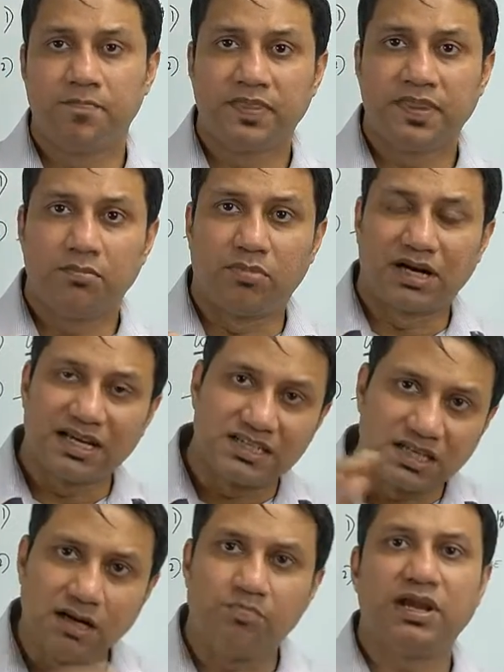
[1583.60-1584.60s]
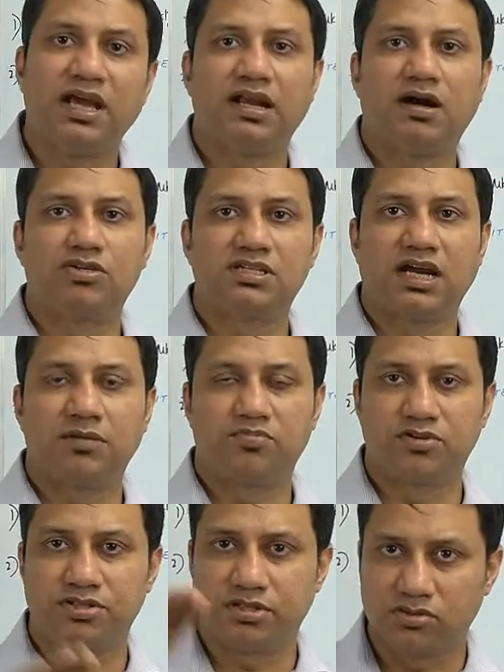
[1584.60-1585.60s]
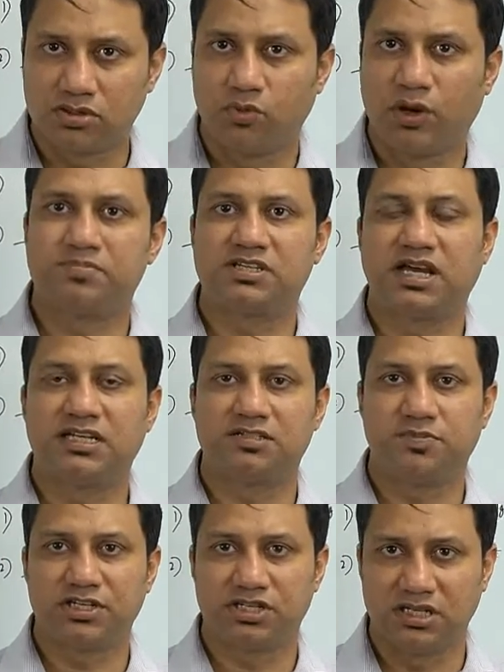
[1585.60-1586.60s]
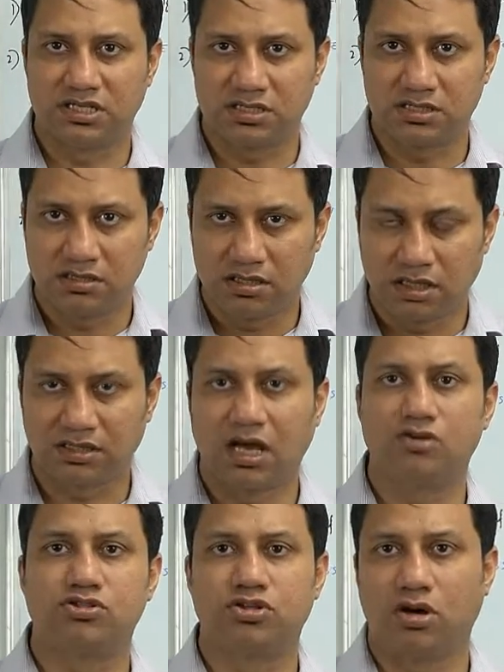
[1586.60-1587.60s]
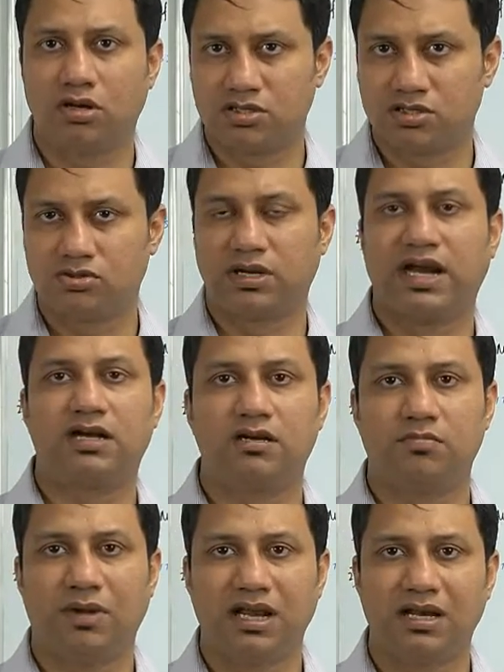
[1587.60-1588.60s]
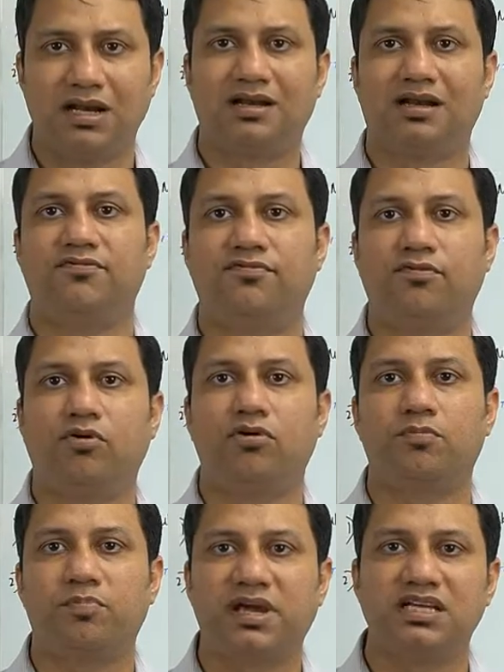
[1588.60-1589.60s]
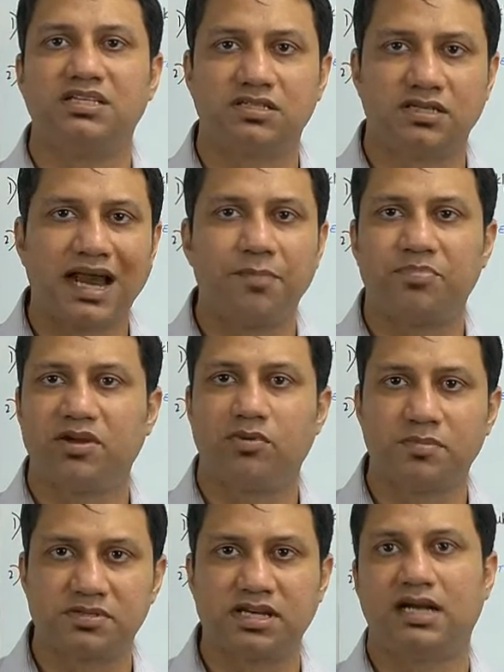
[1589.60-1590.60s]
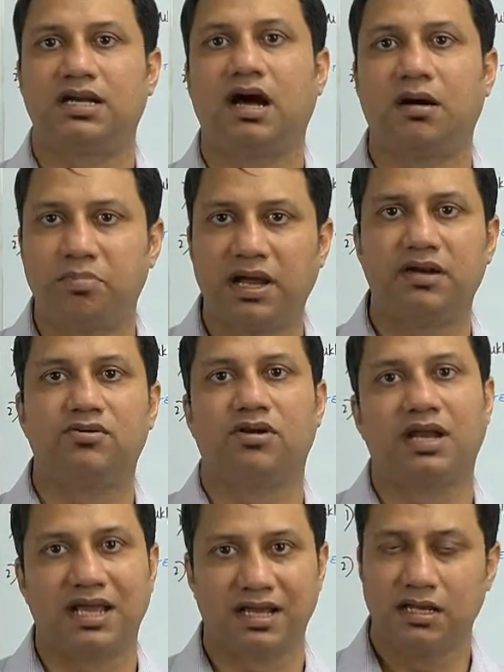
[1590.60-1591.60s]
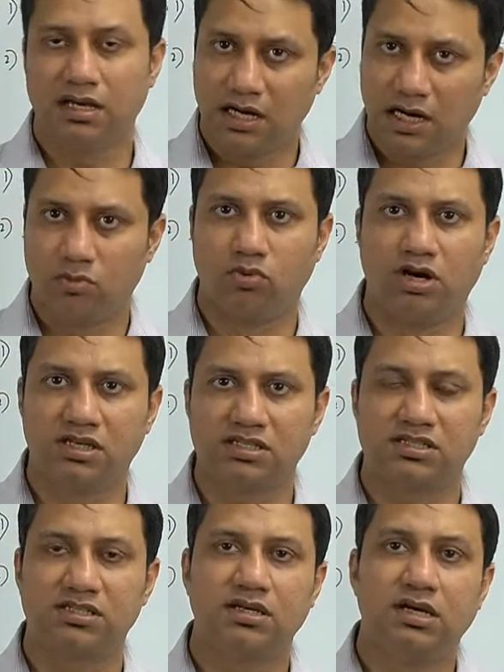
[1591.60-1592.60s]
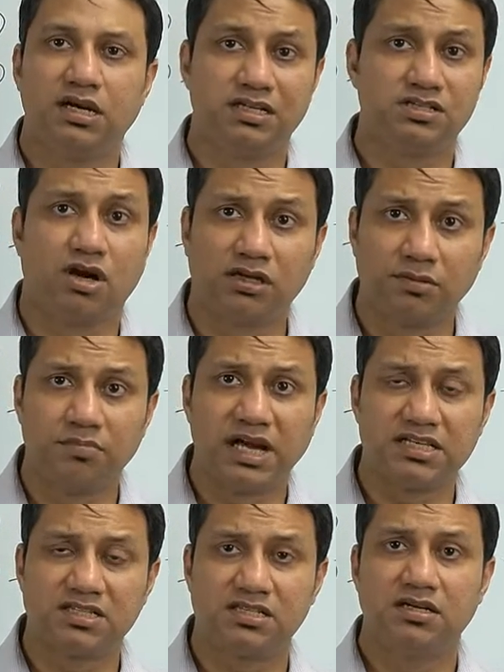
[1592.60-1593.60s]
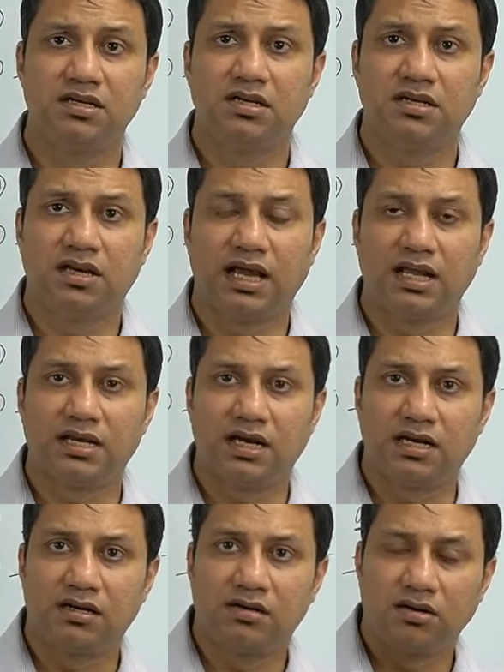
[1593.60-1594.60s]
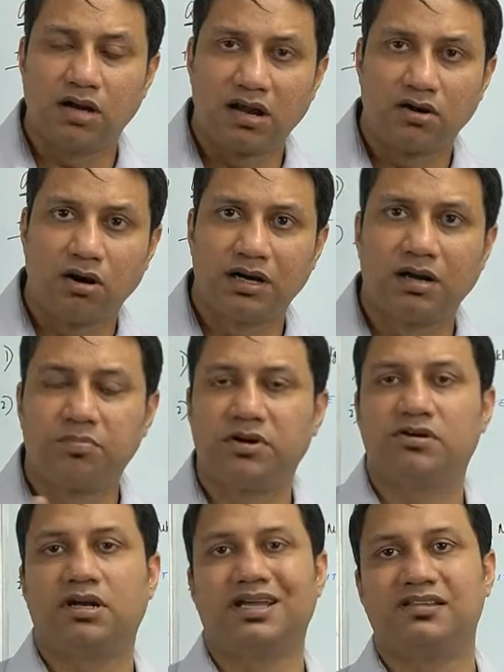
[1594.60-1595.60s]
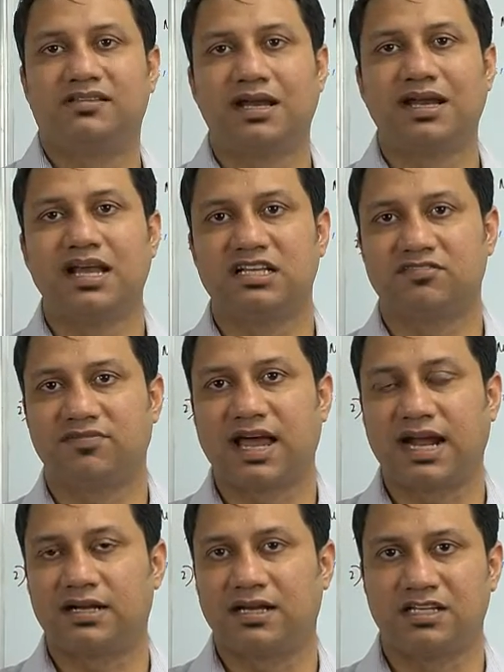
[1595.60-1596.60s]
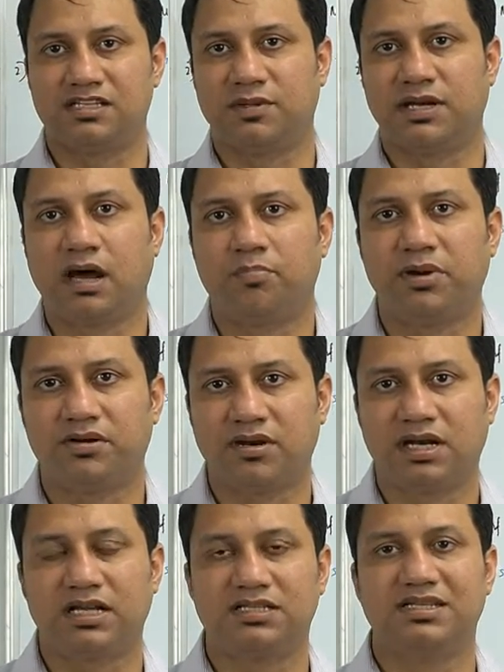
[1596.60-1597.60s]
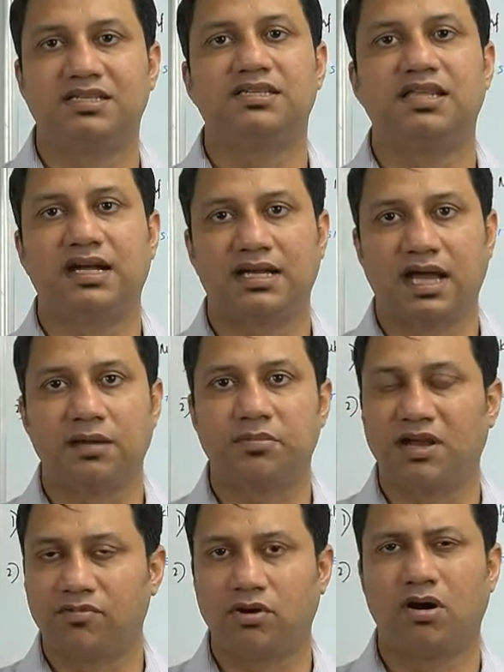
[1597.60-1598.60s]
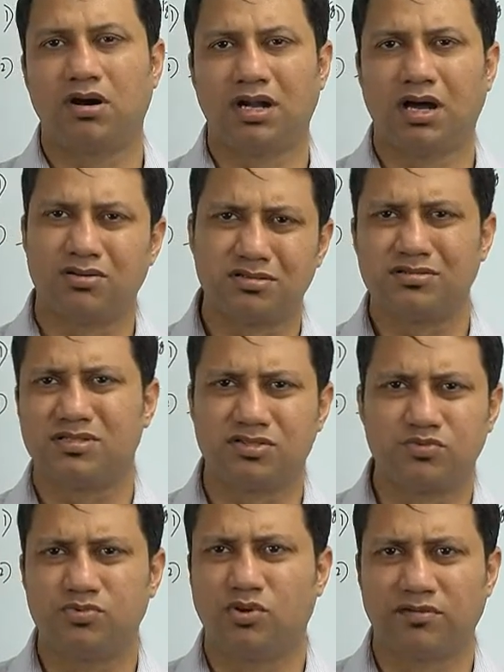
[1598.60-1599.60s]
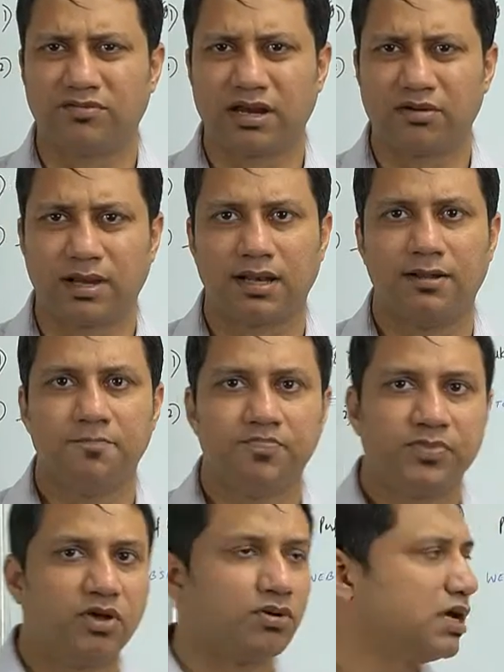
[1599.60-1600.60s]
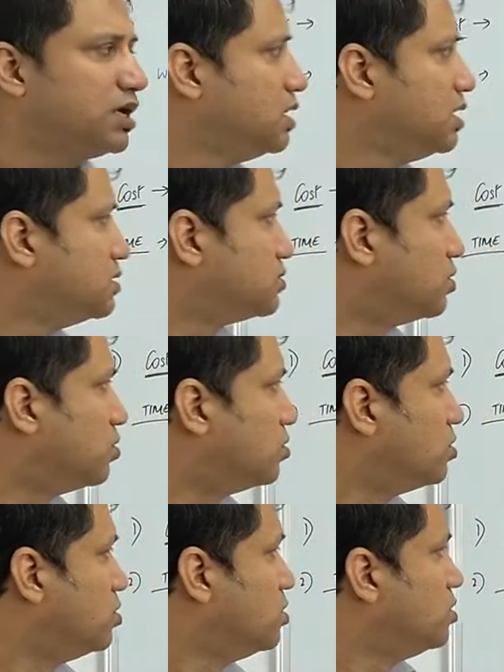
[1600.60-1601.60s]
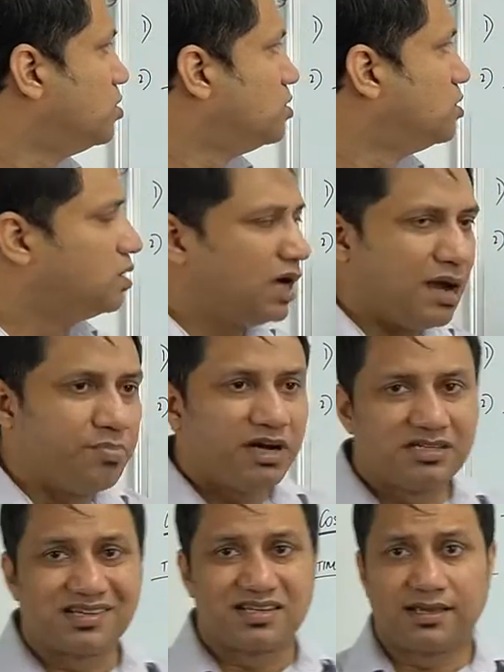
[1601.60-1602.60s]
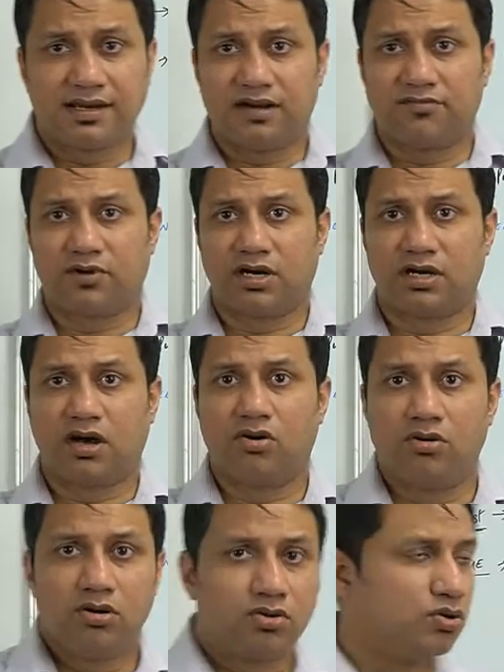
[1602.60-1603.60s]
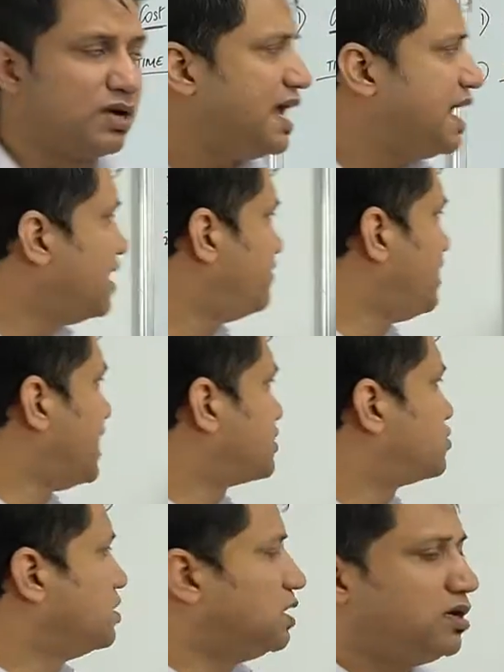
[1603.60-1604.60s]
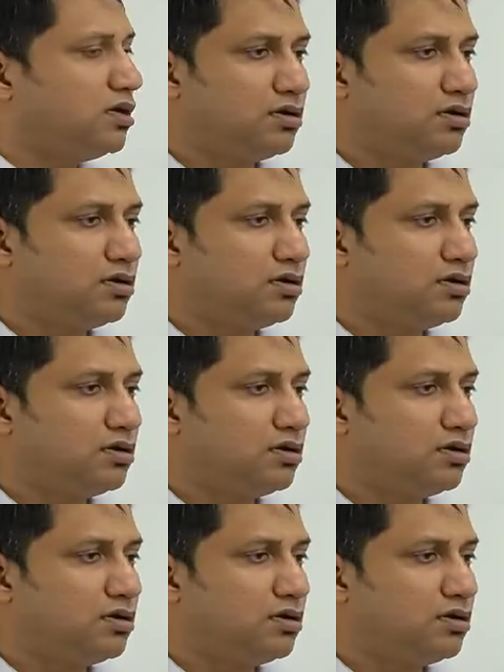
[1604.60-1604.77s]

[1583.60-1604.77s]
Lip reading: but I still pay an outside person who's a website specialist $1,000 to get my little 4-page crappy website up and running. It works. It is not the best, and I got it up and running in 3 days flat, and it's been up and running since that time, never gone down. It's doing very well. Okay, so I paid 60 grand for it. Now, could I have actually